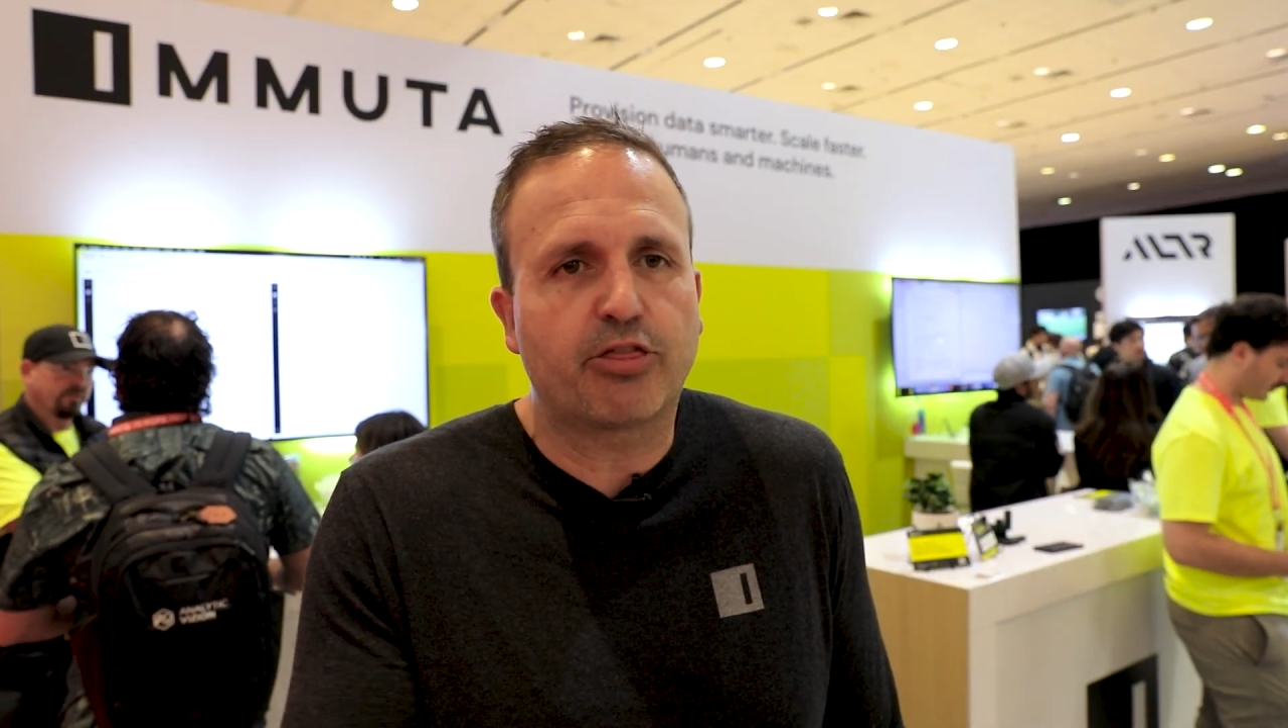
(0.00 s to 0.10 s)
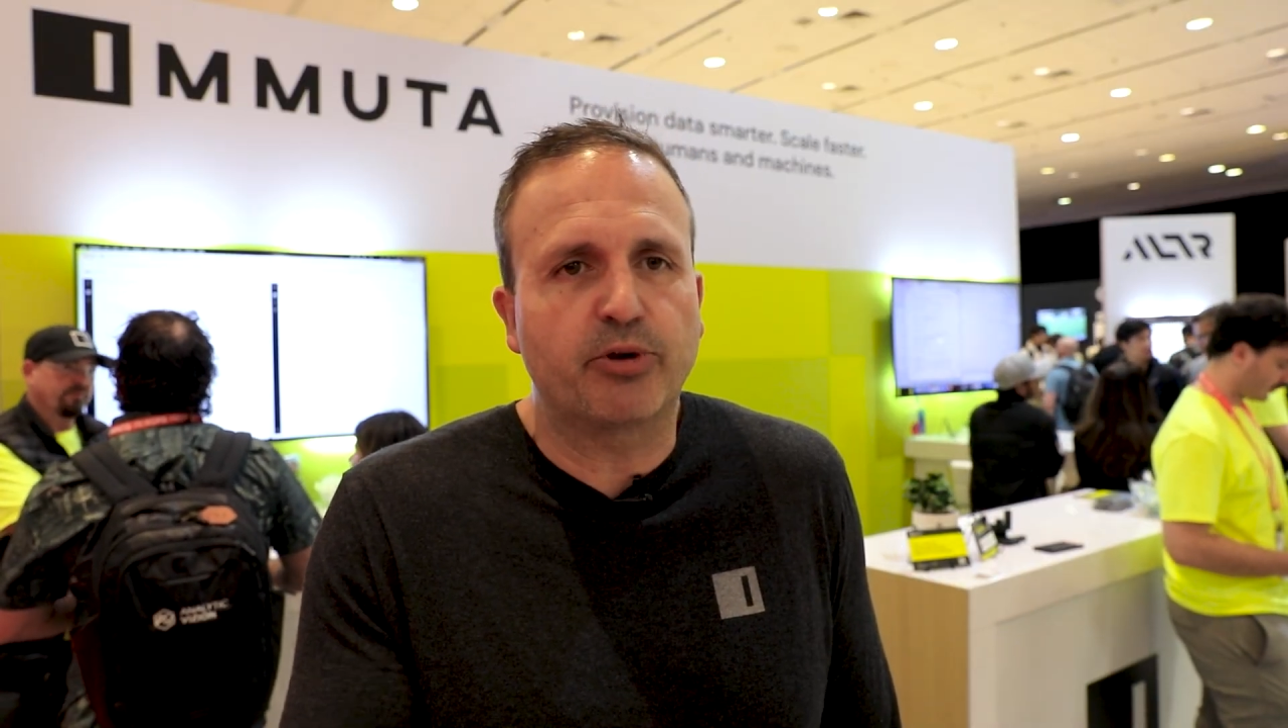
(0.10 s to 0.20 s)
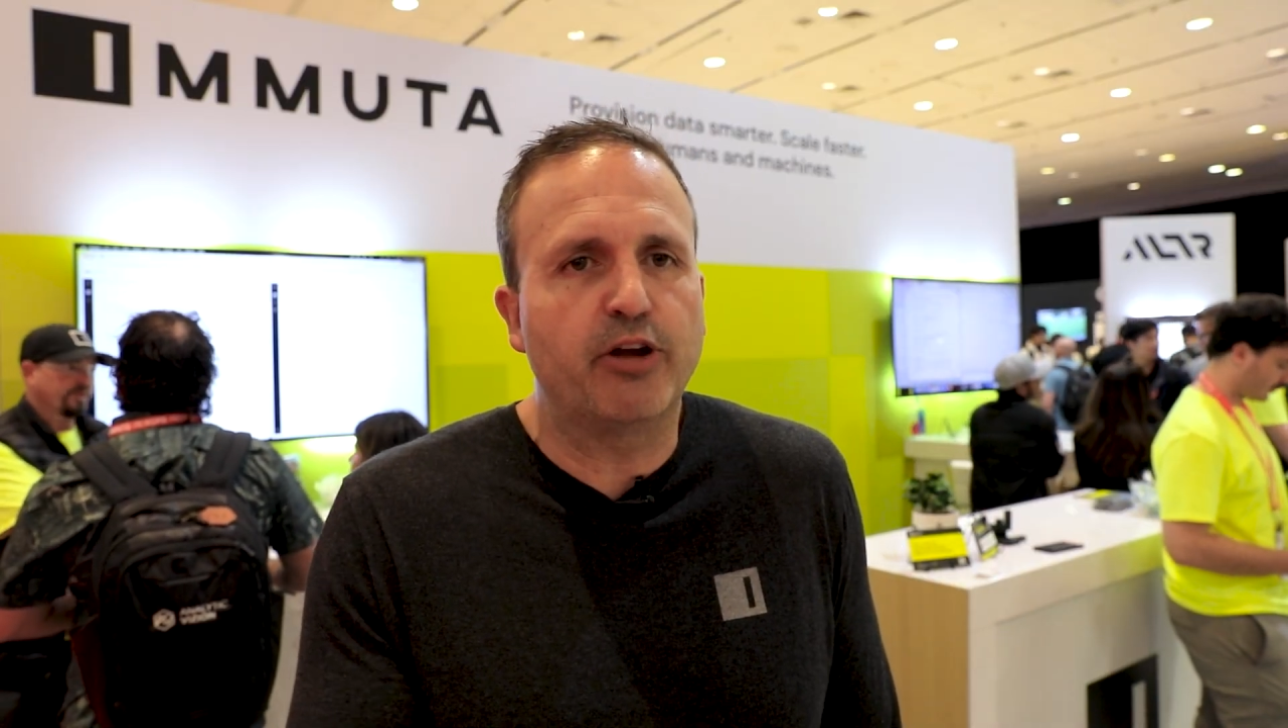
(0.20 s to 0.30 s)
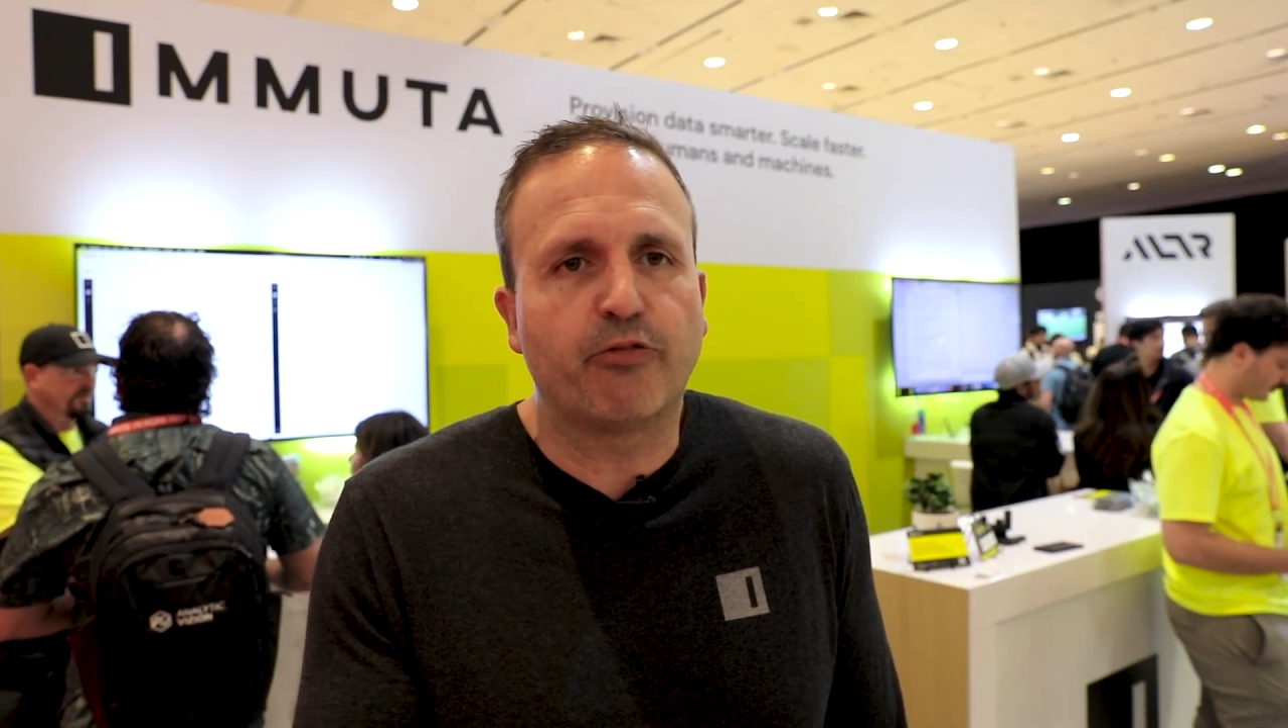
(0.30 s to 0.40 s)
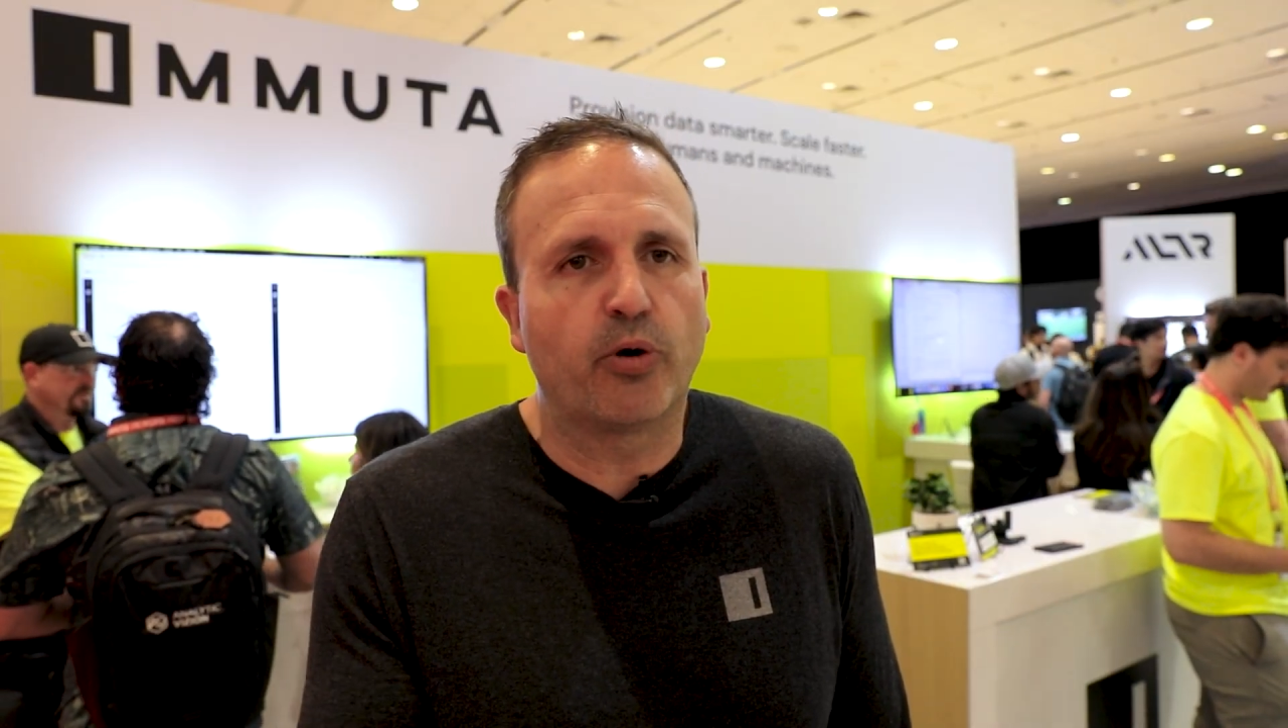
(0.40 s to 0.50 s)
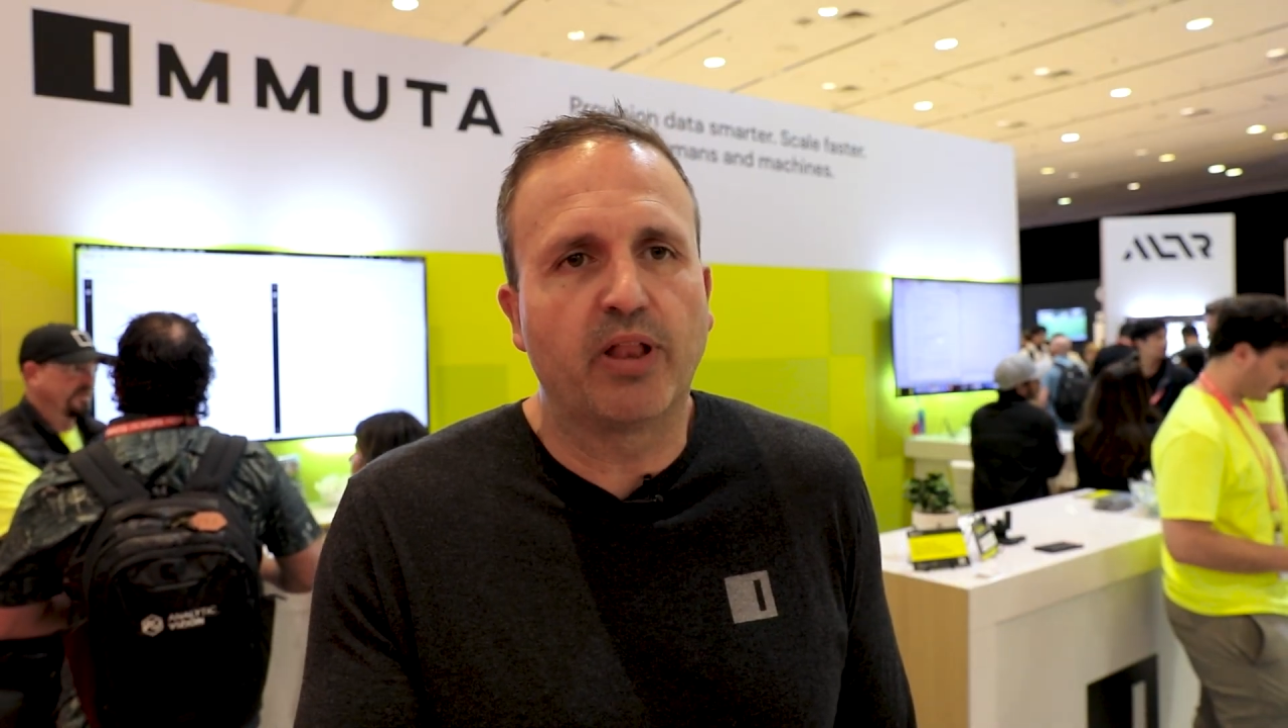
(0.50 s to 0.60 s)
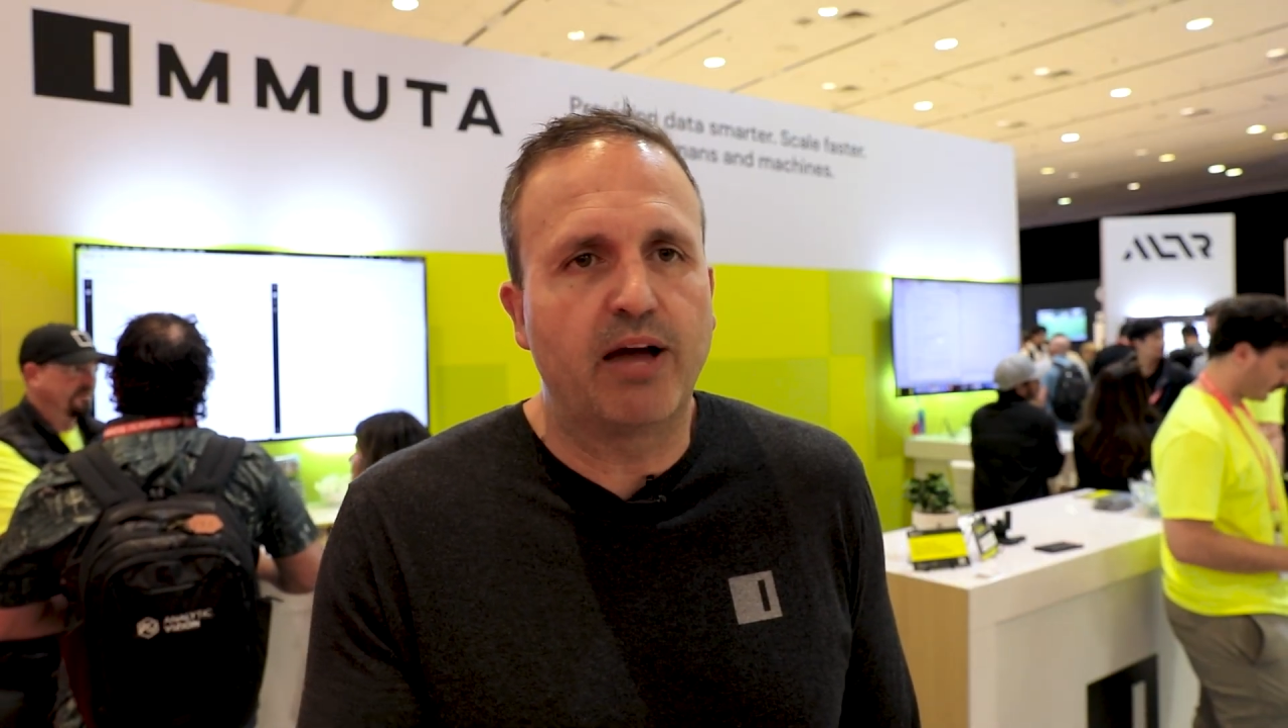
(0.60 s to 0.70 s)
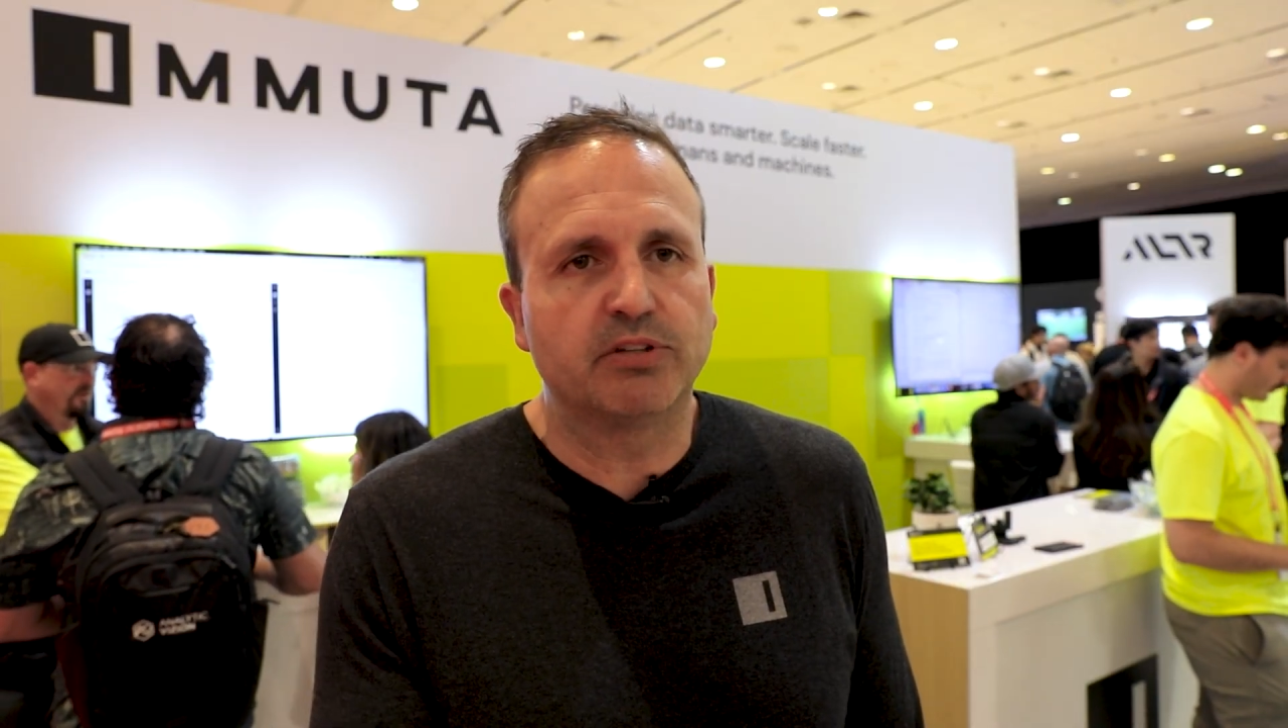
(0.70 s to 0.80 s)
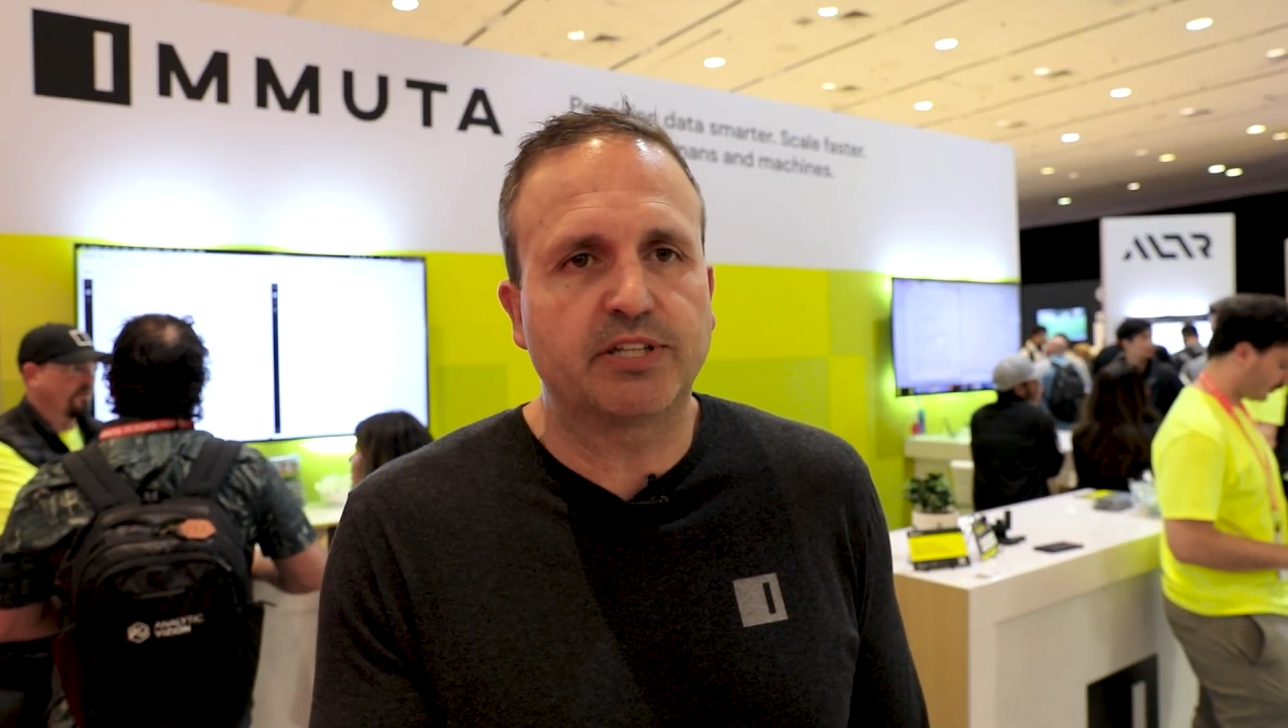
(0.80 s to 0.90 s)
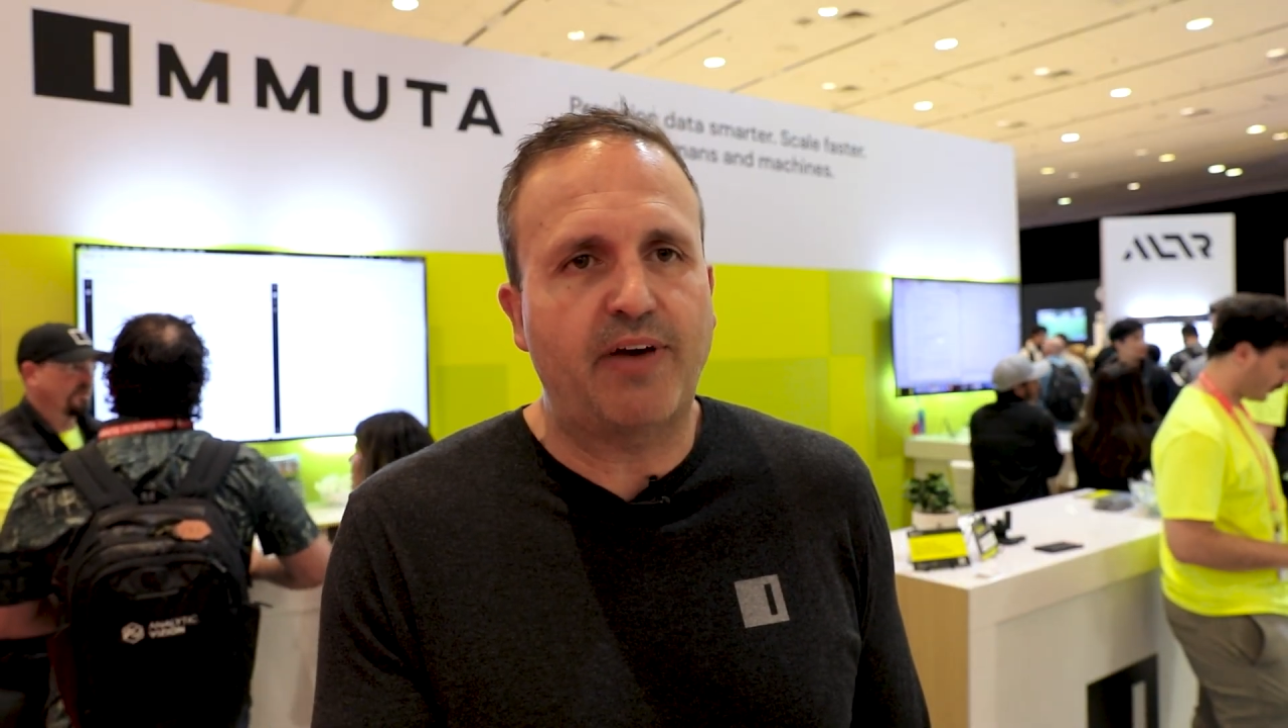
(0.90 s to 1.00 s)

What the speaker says: 3 or 4 levels